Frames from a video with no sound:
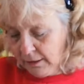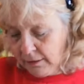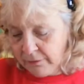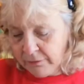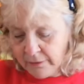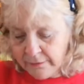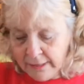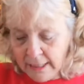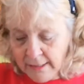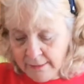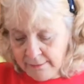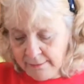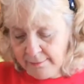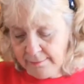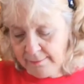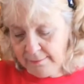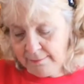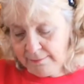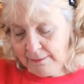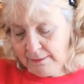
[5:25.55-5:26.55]
So
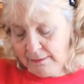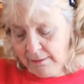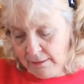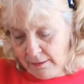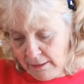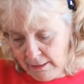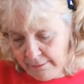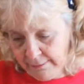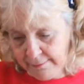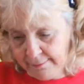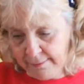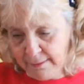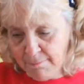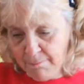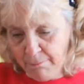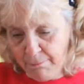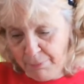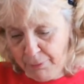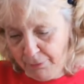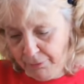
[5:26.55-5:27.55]
that's a
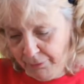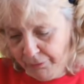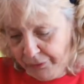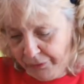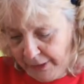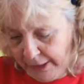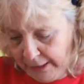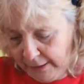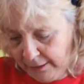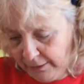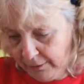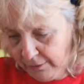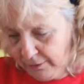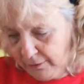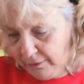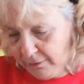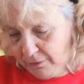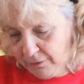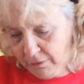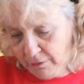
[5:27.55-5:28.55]
simple thing you
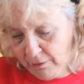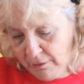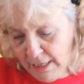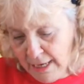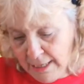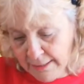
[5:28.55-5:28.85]
can do.